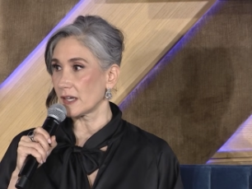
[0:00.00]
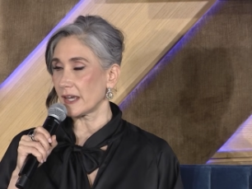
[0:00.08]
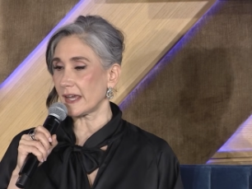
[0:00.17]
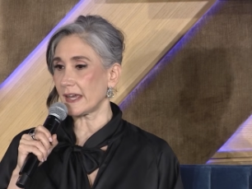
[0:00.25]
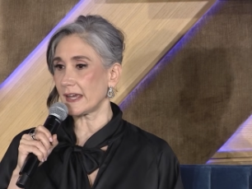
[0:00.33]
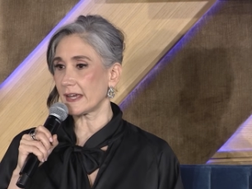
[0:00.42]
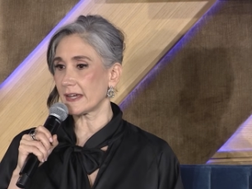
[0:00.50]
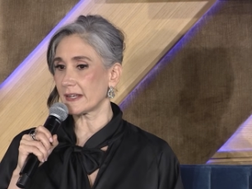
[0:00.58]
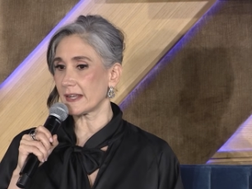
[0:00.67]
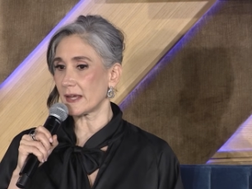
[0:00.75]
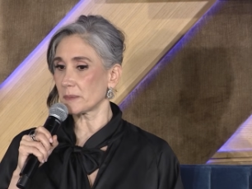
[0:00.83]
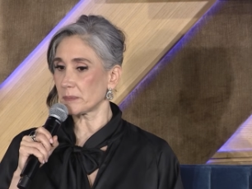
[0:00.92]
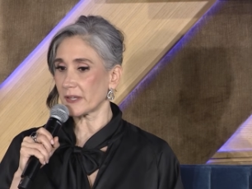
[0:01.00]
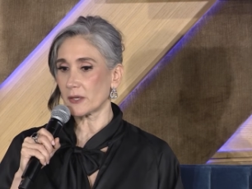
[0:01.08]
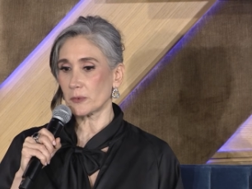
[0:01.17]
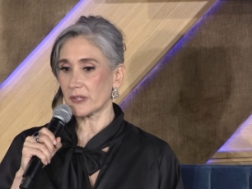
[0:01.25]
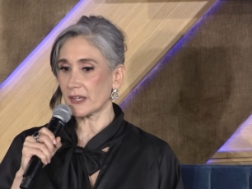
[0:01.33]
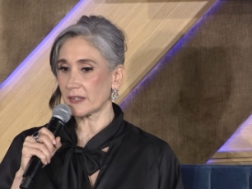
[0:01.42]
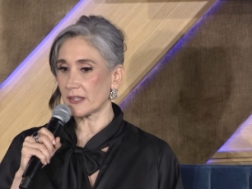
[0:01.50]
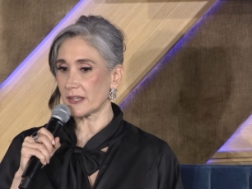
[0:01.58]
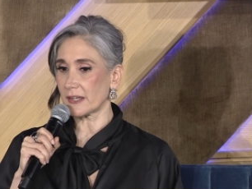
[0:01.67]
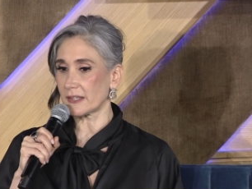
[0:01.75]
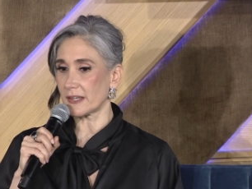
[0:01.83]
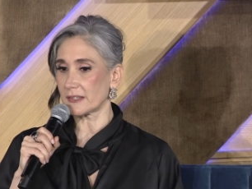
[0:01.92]
and play with the
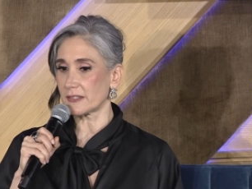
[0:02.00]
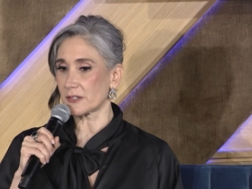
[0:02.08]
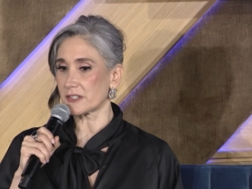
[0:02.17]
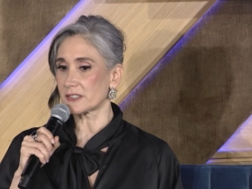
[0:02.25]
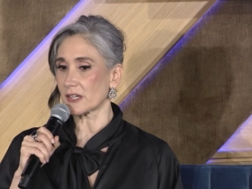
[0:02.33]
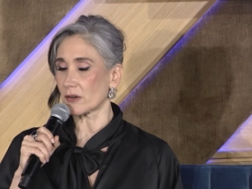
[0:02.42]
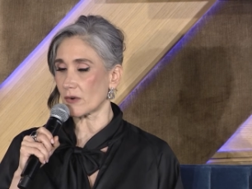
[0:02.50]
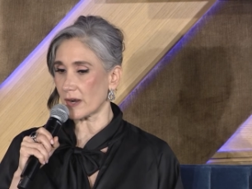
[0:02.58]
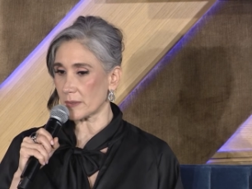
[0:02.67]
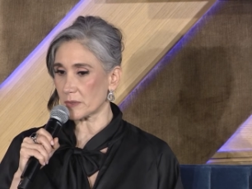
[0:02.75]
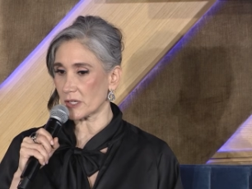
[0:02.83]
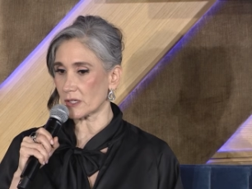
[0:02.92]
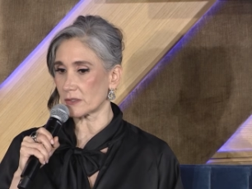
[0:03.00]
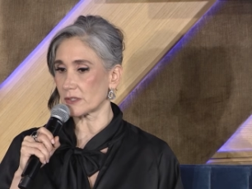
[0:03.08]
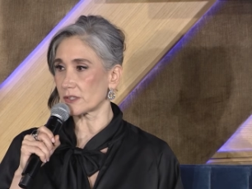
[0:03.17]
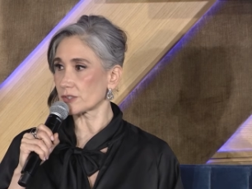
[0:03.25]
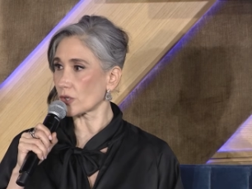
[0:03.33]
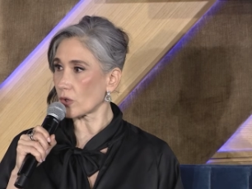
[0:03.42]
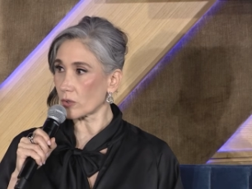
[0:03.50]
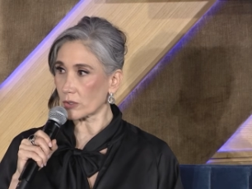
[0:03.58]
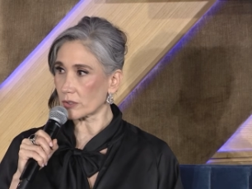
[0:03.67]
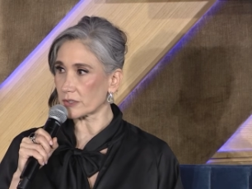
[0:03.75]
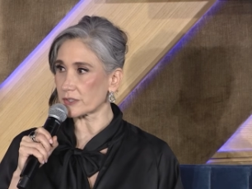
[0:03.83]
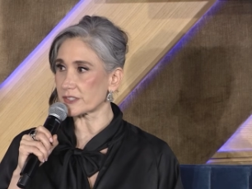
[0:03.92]
idea that there is a crime here, there's
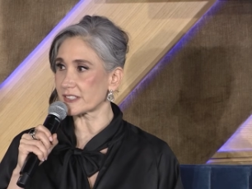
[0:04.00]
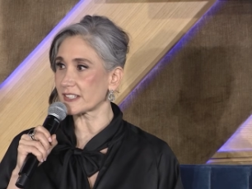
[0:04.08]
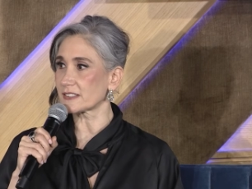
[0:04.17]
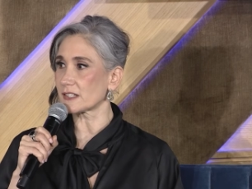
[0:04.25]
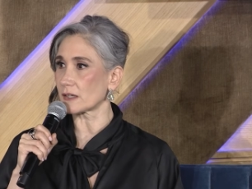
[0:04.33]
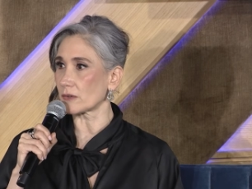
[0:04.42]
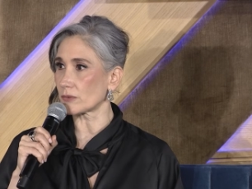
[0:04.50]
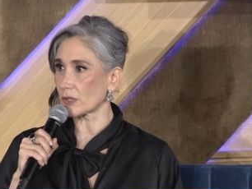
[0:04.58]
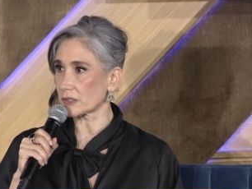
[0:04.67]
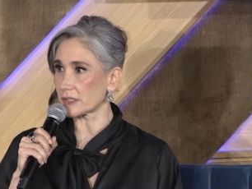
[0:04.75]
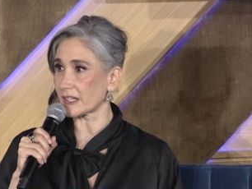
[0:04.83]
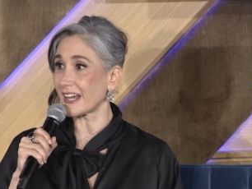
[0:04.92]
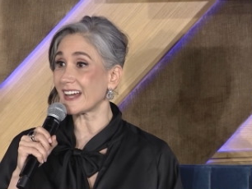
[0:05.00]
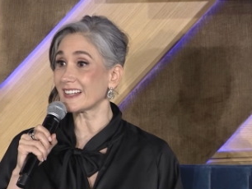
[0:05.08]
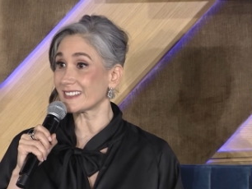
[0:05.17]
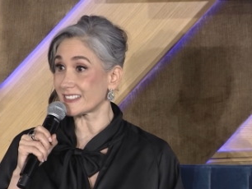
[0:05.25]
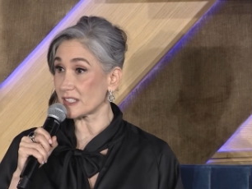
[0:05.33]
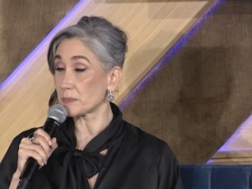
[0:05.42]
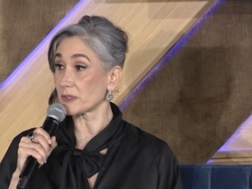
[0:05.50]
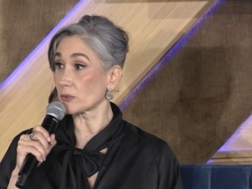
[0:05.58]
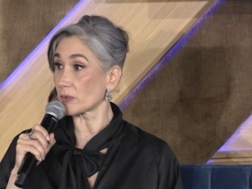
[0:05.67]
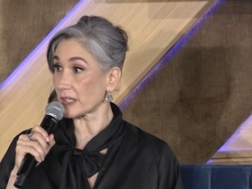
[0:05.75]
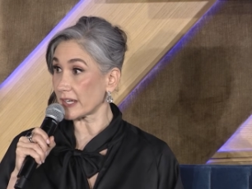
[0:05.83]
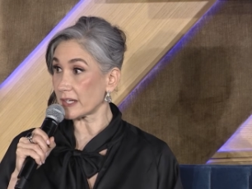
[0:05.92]
horror, there's things that are rotten, and it's deeply
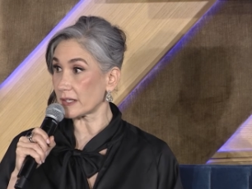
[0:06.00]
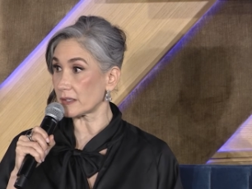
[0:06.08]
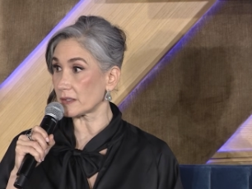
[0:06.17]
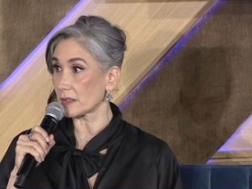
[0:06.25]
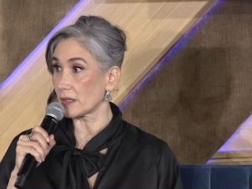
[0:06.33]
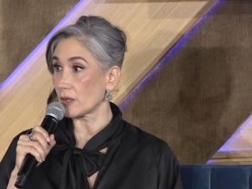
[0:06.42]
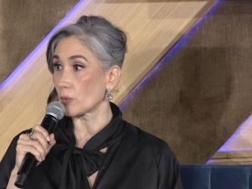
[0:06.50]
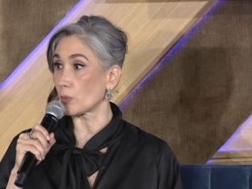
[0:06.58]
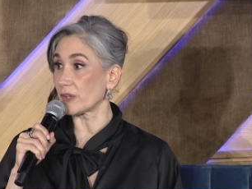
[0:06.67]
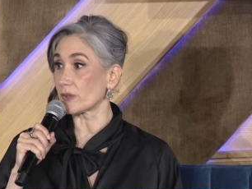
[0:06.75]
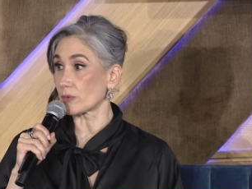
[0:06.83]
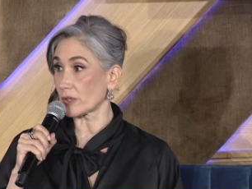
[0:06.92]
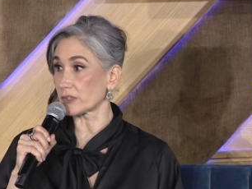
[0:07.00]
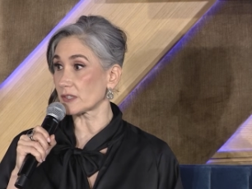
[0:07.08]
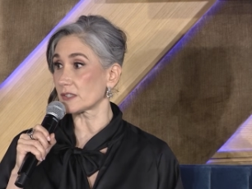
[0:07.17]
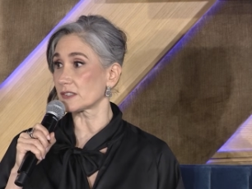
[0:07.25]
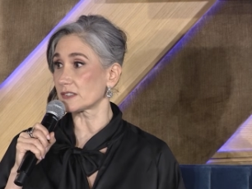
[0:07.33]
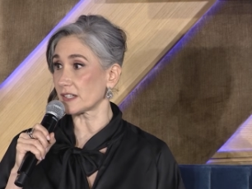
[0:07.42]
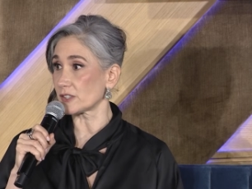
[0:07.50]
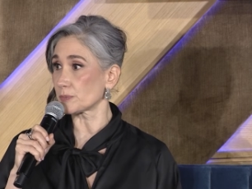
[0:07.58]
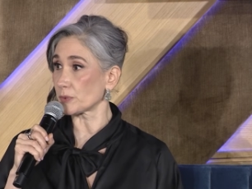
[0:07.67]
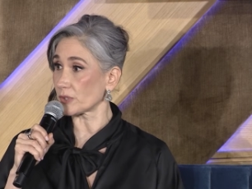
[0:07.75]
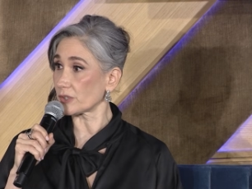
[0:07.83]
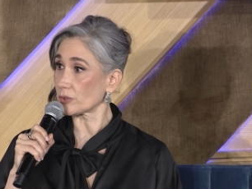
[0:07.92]
related with the rottenness that is
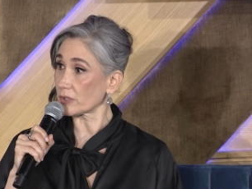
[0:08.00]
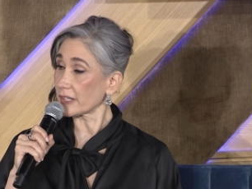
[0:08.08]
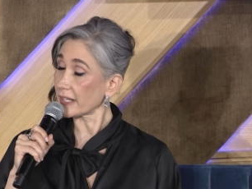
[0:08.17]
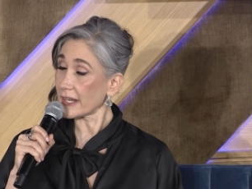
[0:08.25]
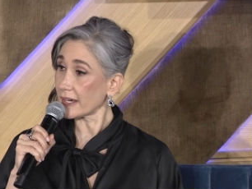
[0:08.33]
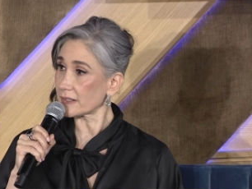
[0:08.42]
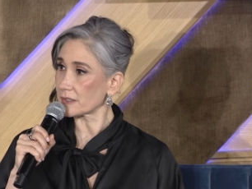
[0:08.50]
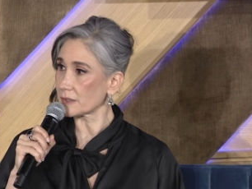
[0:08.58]
put into the land.